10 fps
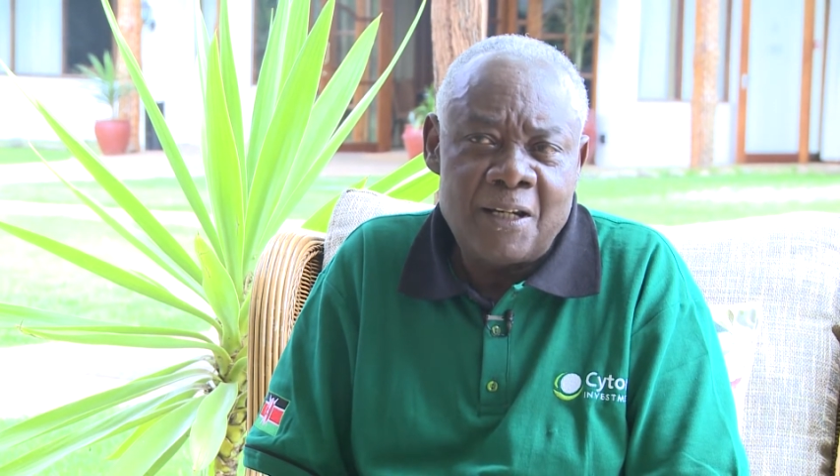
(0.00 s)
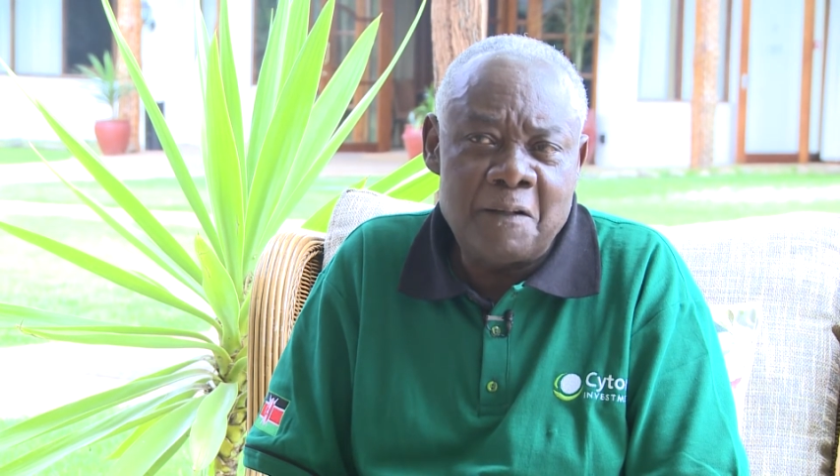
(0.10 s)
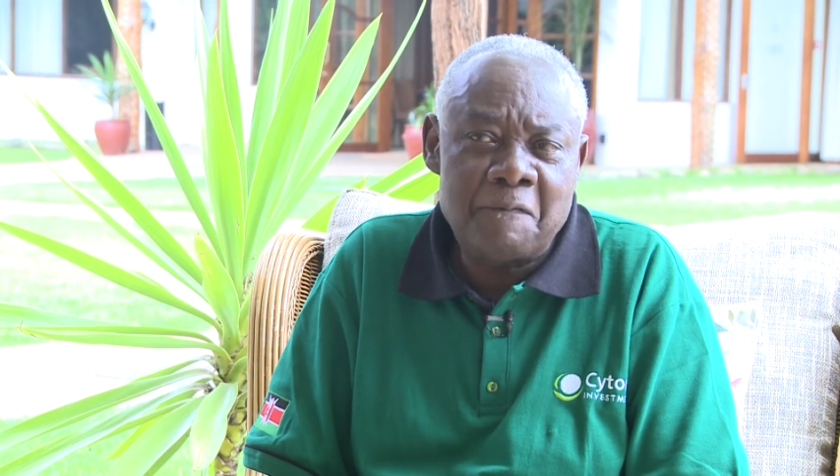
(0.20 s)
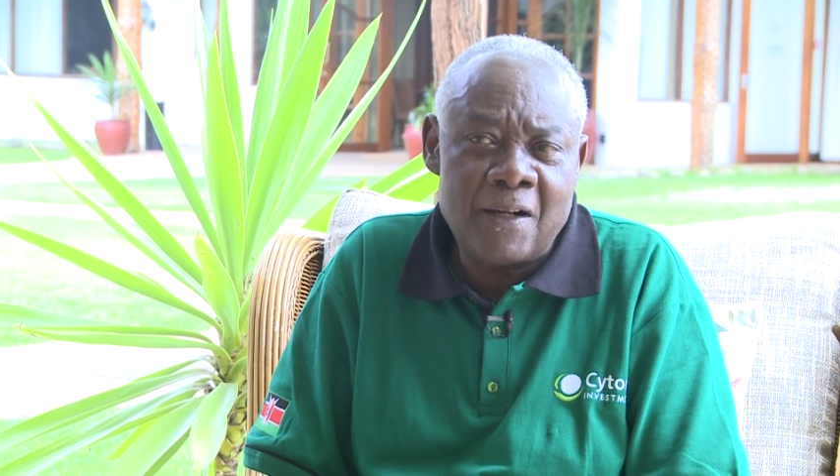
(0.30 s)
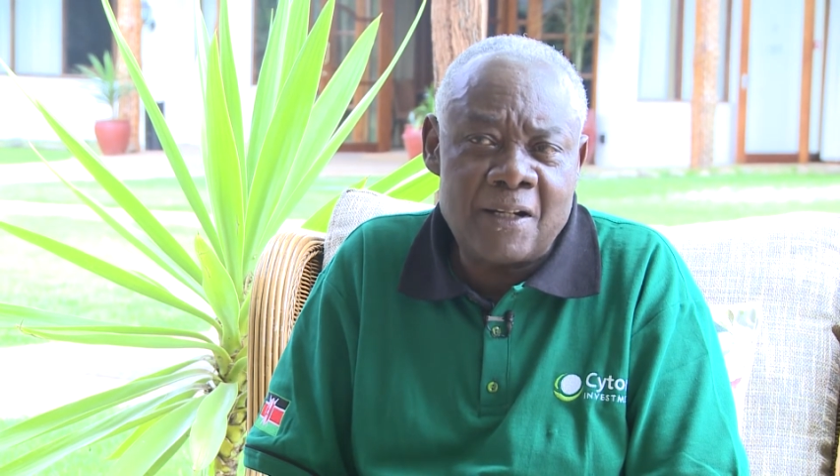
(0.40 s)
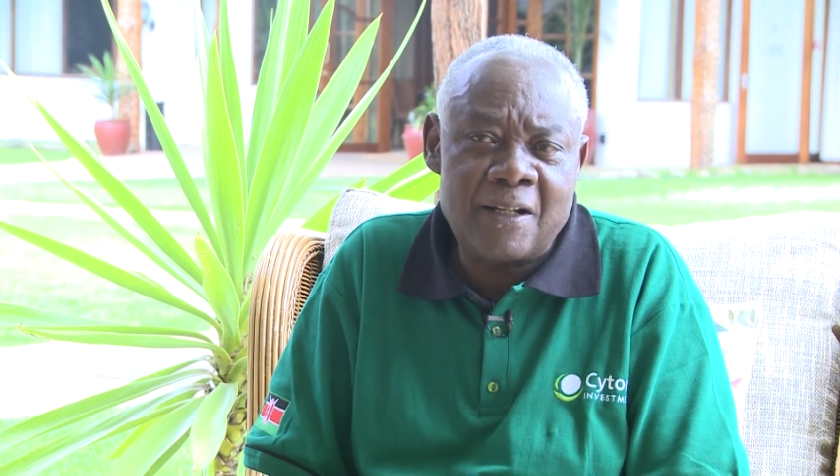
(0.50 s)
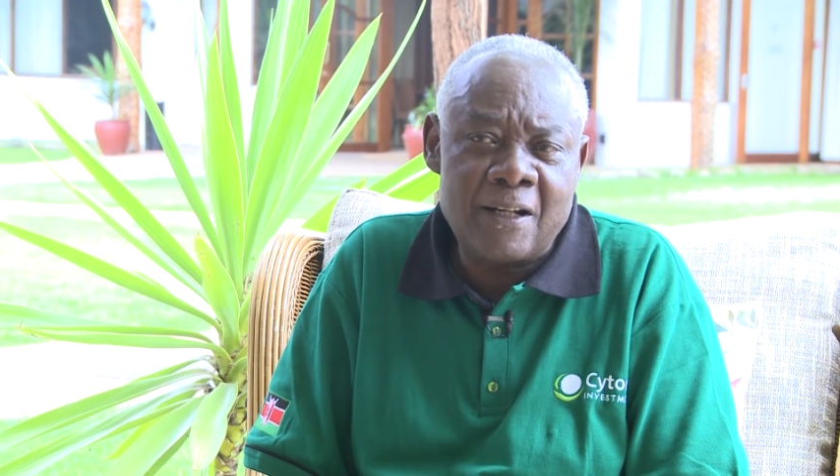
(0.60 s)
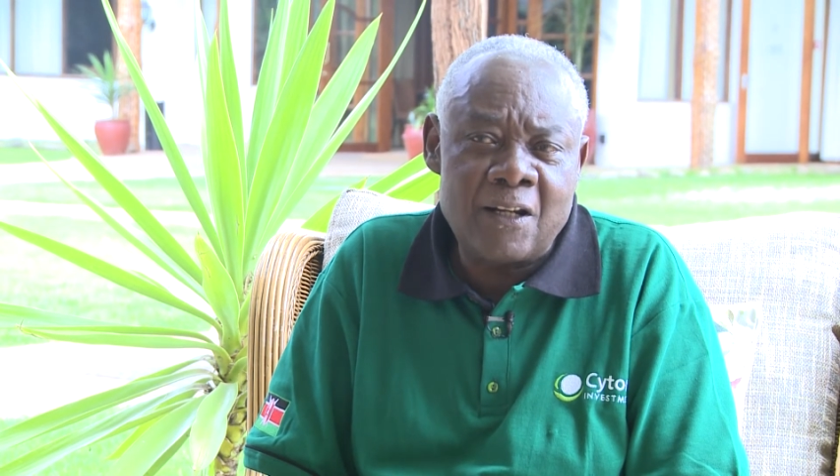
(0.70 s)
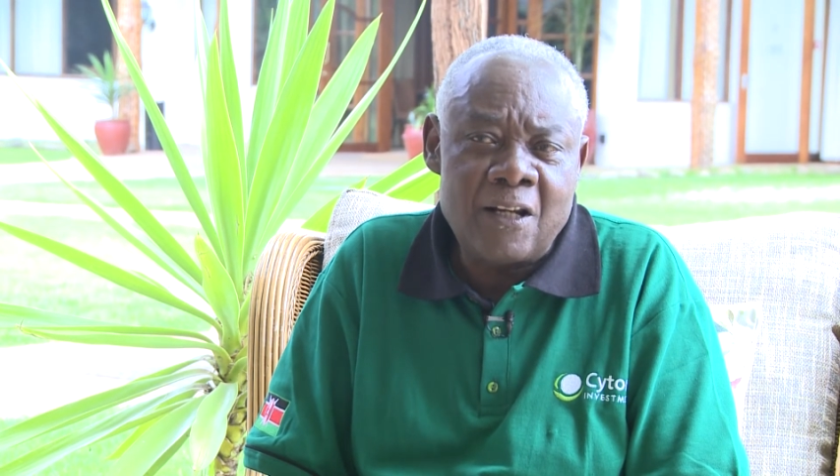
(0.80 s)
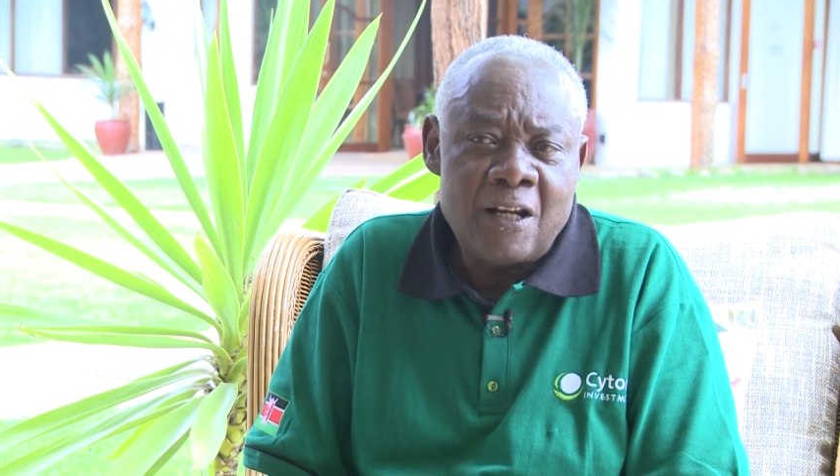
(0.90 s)
in fact,
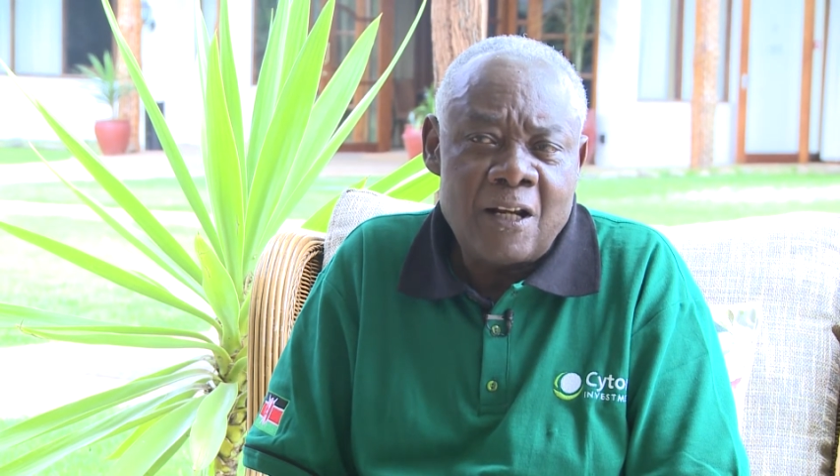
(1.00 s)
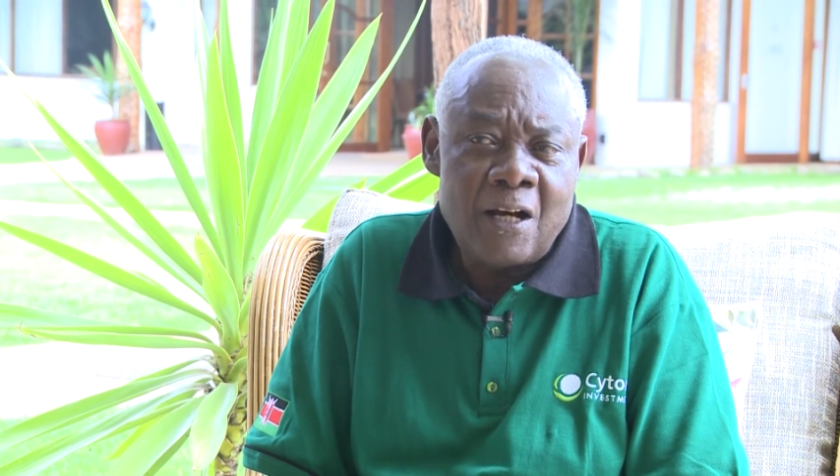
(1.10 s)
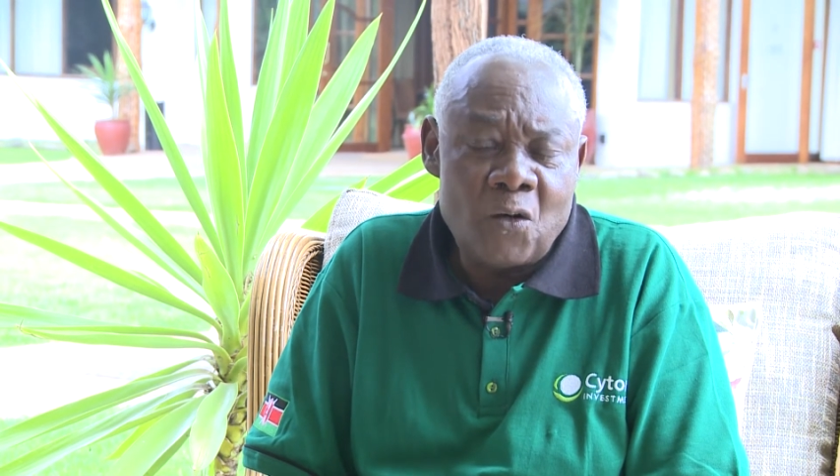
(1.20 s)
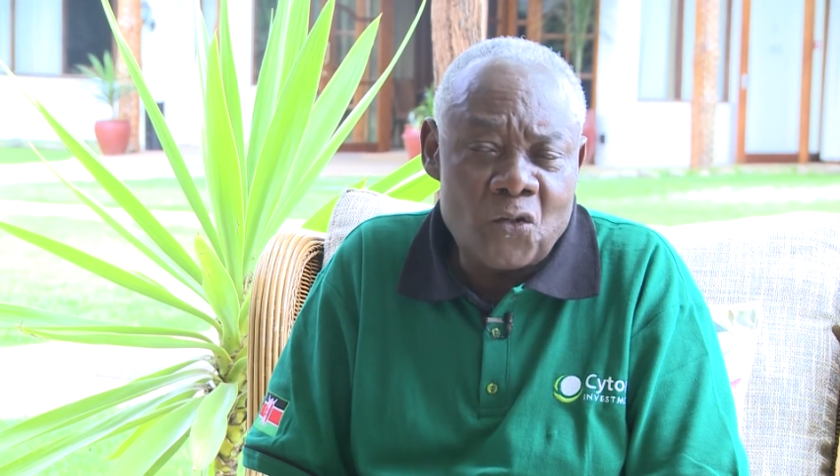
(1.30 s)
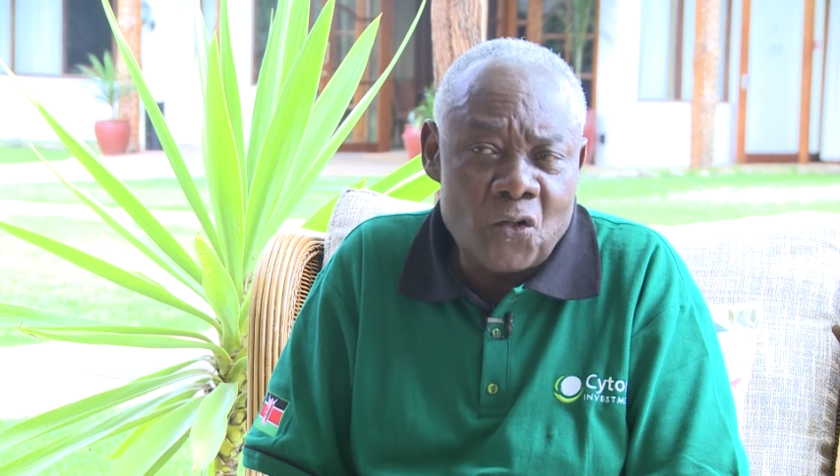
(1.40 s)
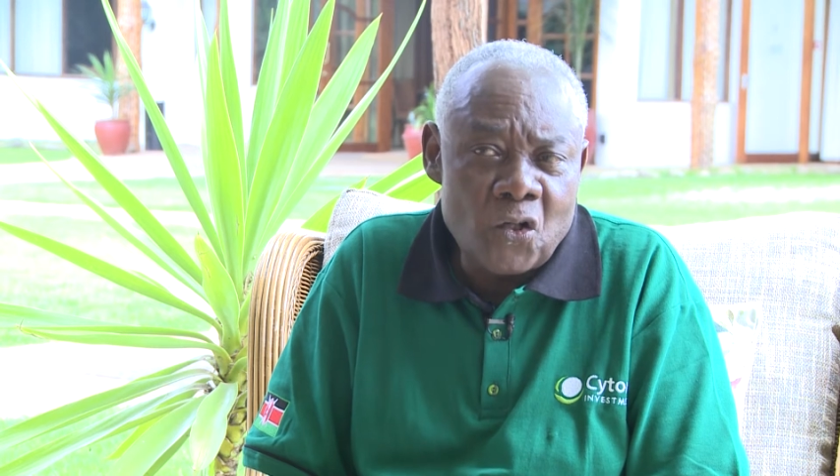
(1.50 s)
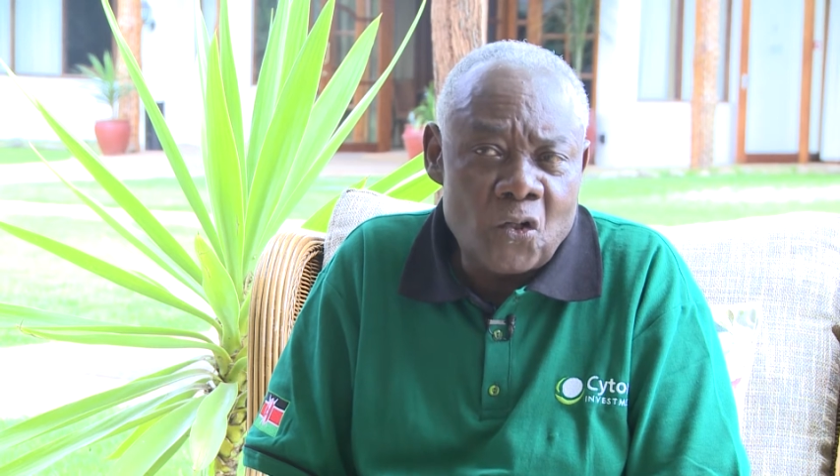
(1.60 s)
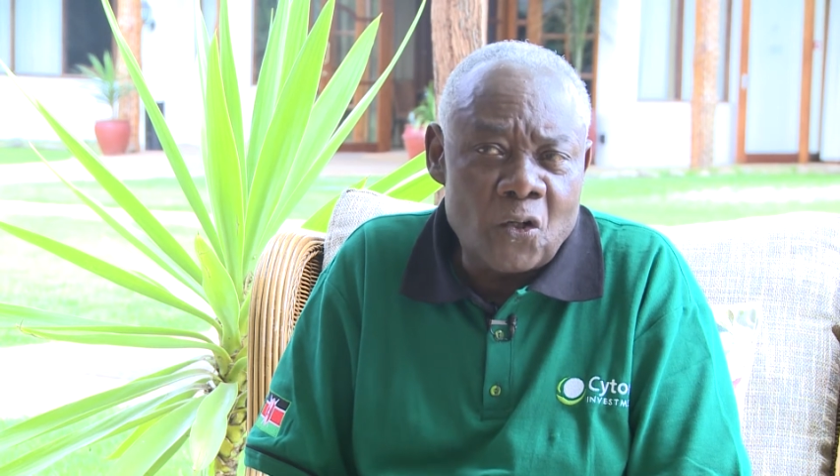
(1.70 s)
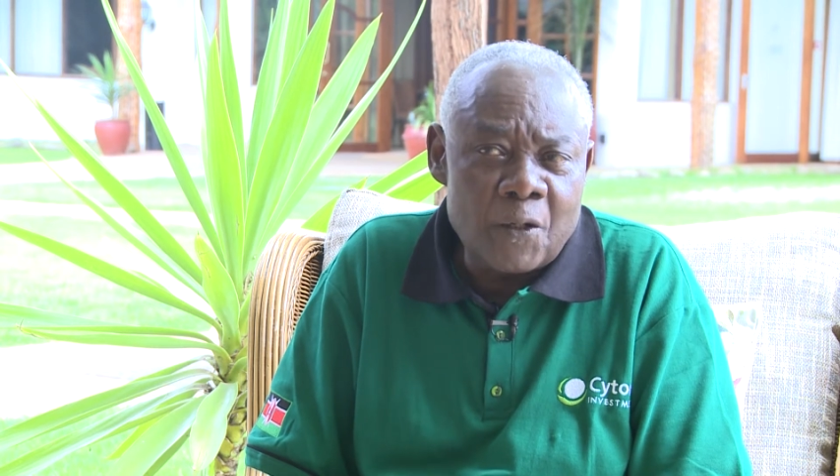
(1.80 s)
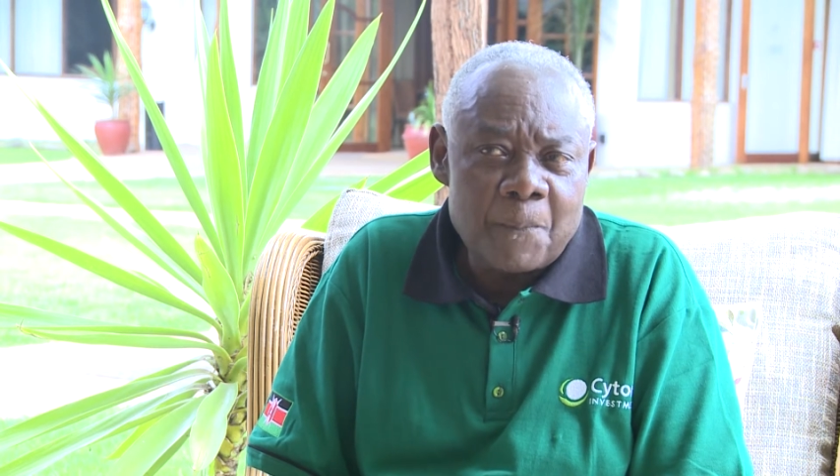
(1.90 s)
uh, how to
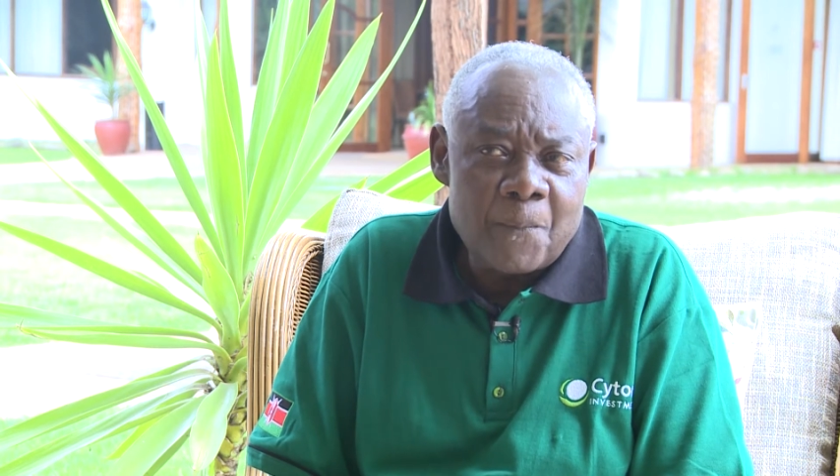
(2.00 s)
grow.